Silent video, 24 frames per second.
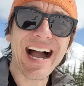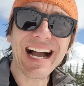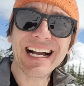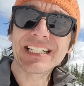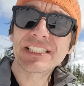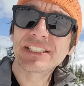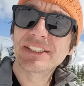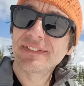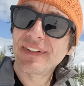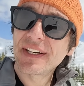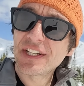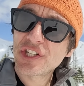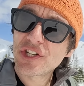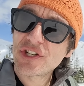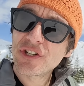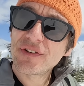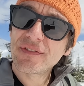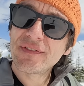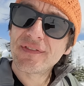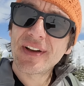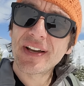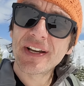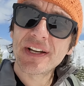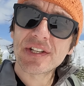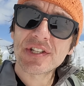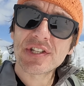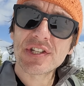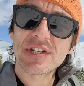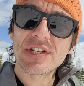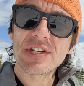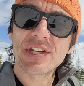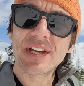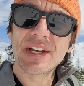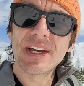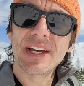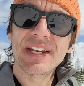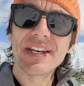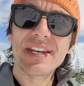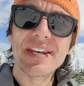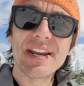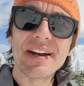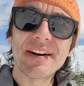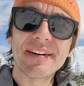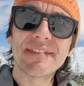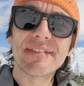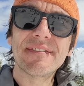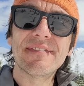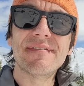activation of vagus
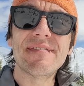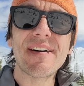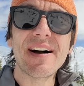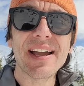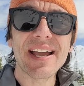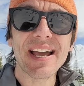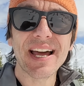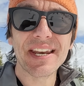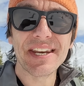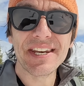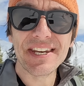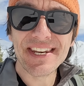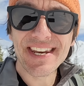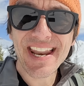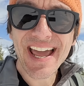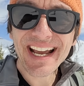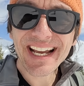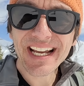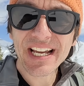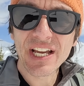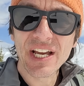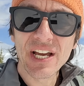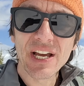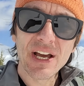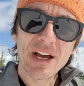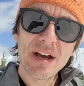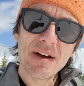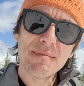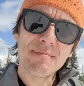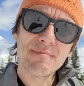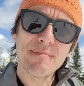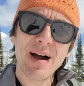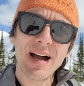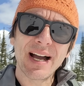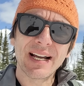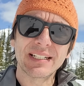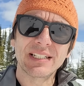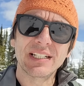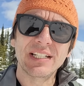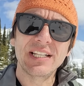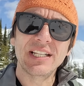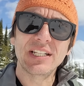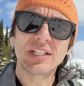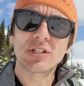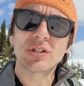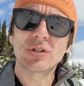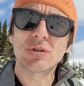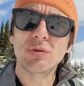nerve via neck might
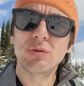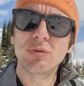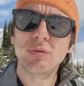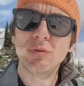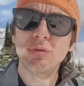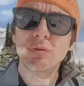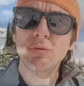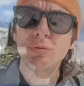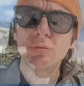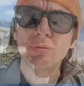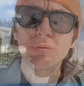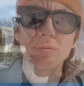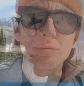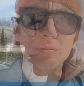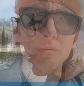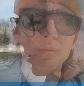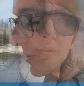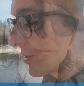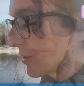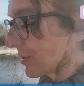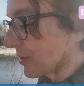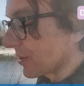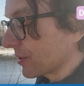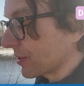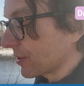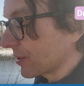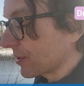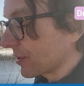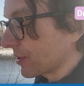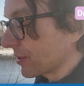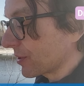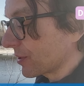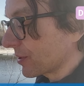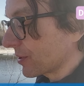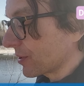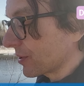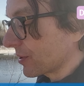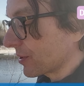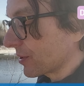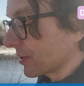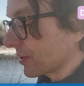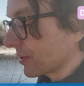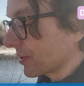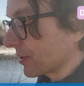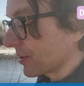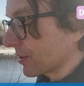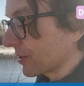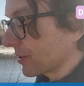lead to mm, unwanted side
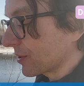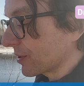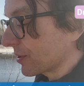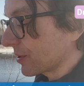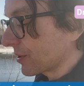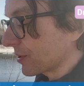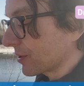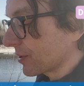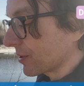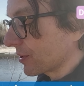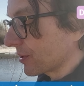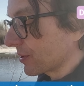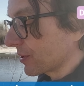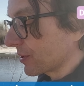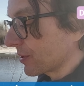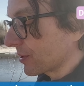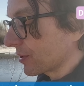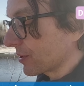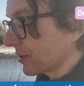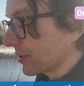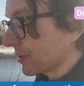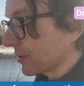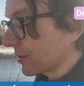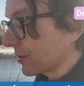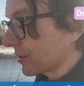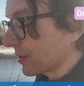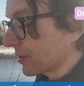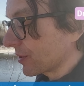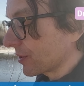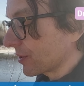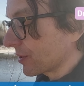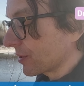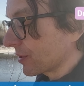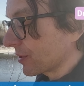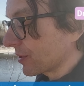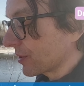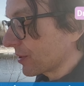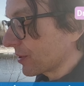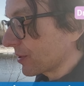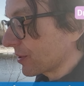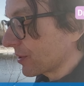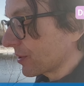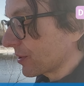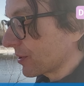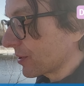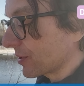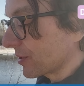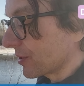effects so there's a new
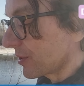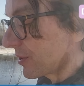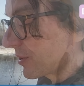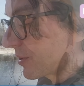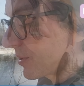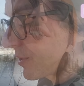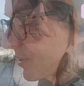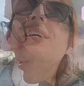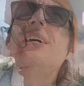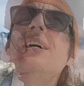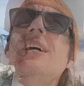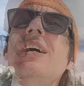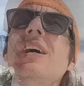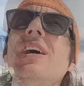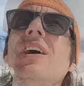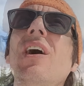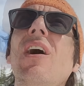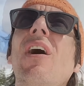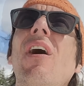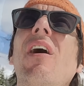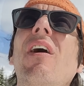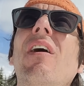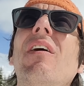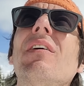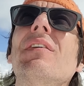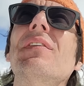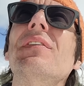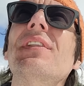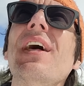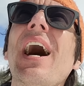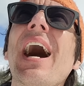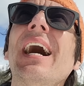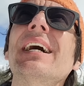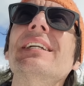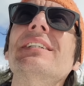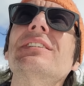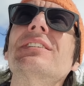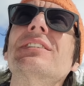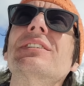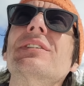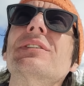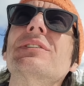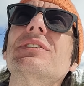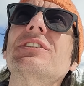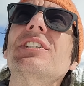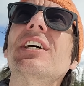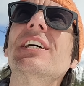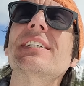emerging science on that so
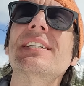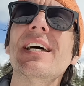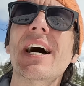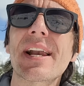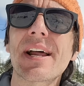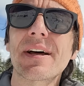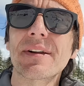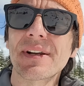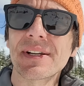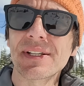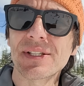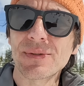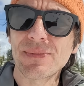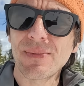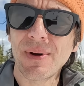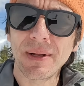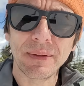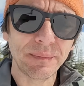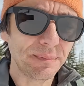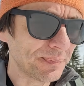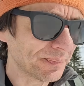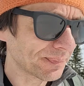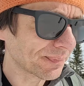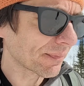check that out as well